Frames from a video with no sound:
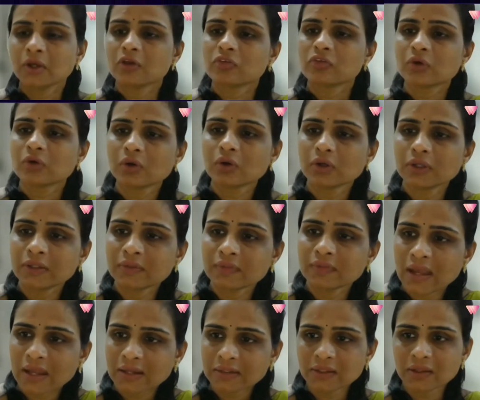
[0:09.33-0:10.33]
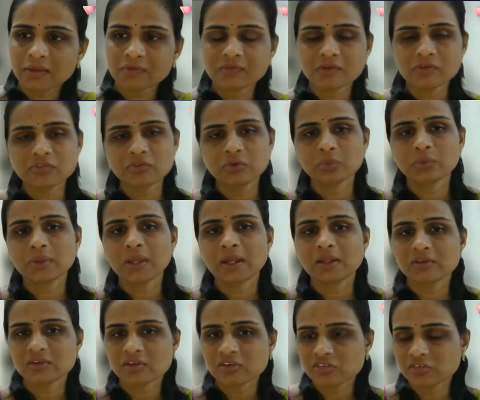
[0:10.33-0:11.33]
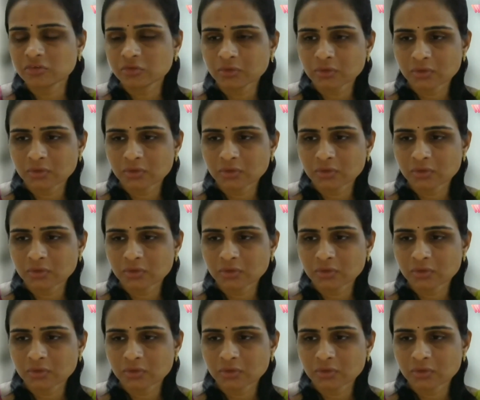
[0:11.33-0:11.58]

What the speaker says: So in that cases, you can just